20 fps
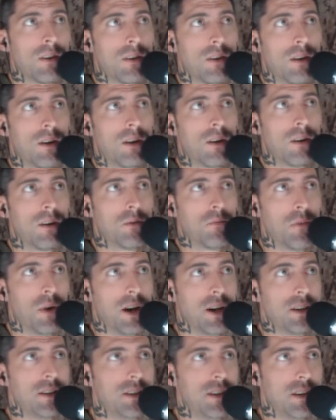
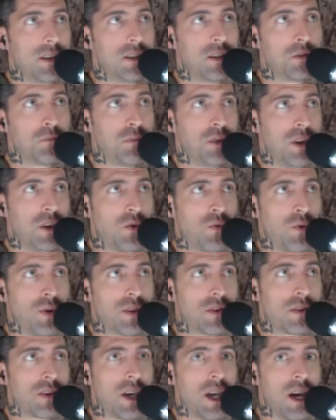I did speak
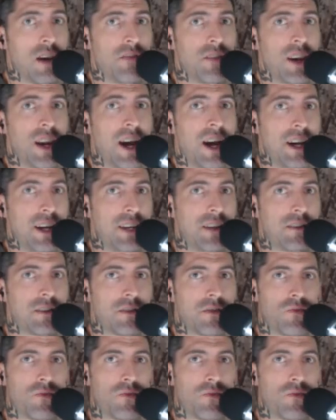with Kevin Height